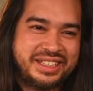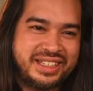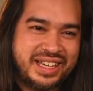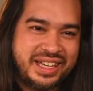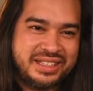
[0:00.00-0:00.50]

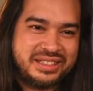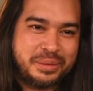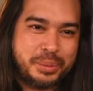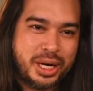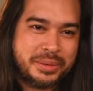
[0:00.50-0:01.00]
I hated the
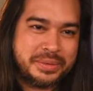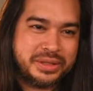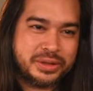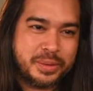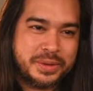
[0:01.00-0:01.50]
problem
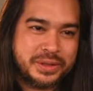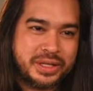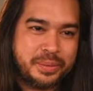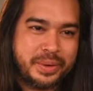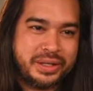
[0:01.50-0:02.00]
description
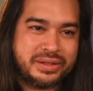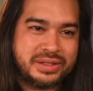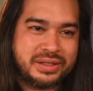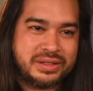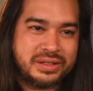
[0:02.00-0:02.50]
and went
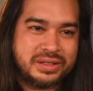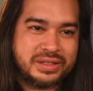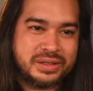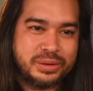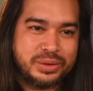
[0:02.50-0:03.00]
to the
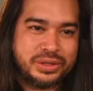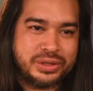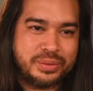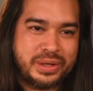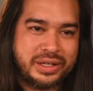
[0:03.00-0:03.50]
solution
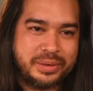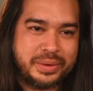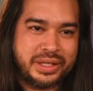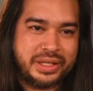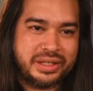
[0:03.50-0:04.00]
right
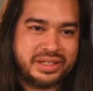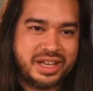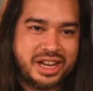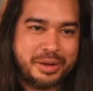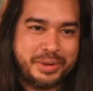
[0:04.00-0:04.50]
away.
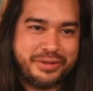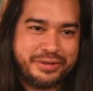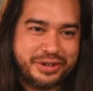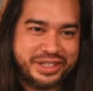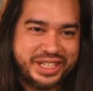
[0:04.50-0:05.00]
Can I be
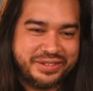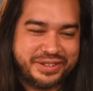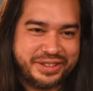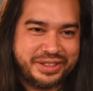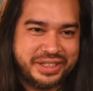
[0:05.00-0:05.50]

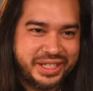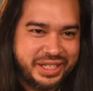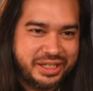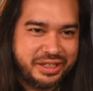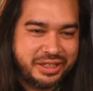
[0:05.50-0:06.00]
forgiven?
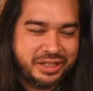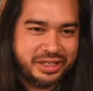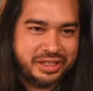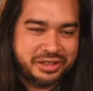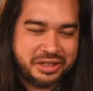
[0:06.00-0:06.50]

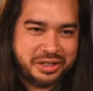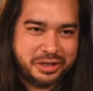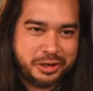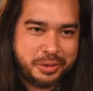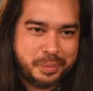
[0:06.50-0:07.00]

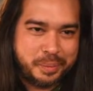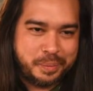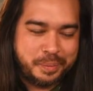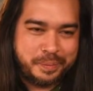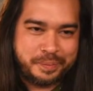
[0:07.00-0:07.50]

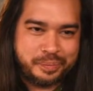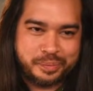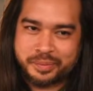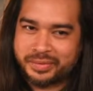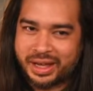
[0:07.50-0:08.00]

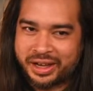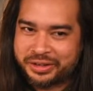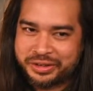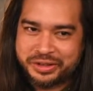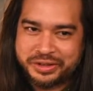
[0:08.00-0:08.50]
I
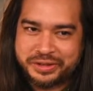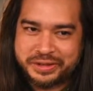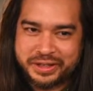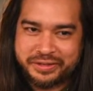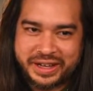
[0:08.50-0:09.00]
don't know
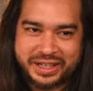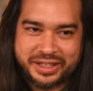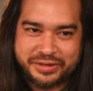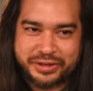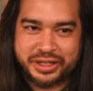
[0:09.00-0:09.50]
if I
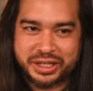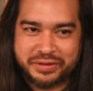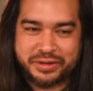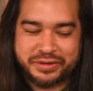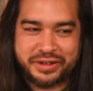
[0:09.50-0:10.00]
can forgive
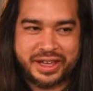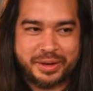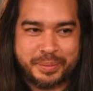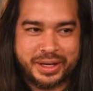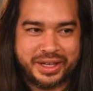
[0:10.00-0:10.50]
you for that,
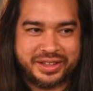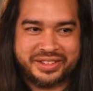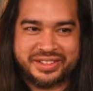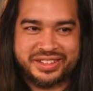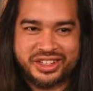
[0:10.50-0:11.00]

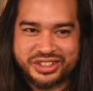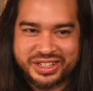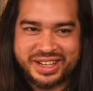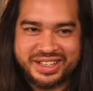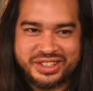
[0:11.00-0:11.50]
man. You should
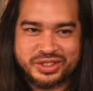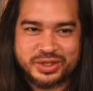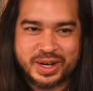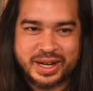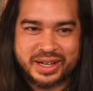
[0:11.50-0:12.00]
at least
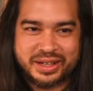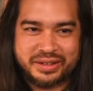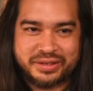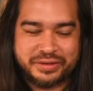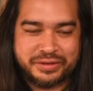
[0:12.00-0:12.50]
try
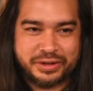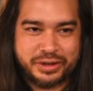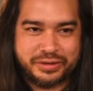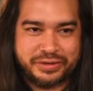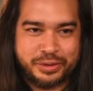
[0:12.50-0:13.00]
for
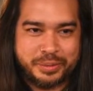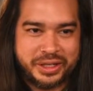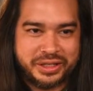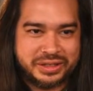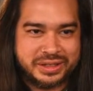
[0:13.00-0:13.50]
a few
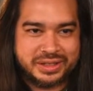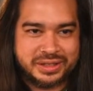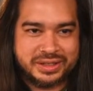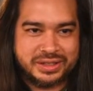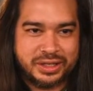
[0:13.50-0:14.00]
minutes
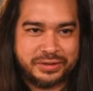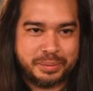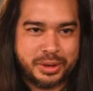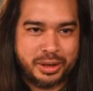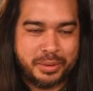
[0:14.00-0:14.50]
to solve the
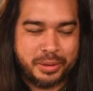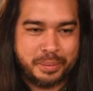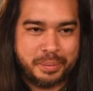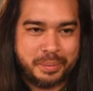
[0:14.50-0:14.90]
problem.